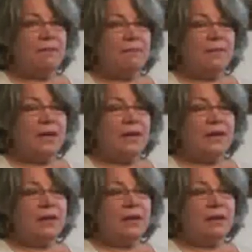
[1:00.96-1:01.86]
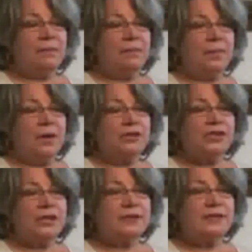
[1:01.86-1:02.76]
My
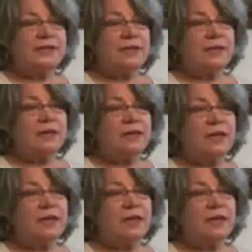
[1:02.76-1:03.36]
project is an uh,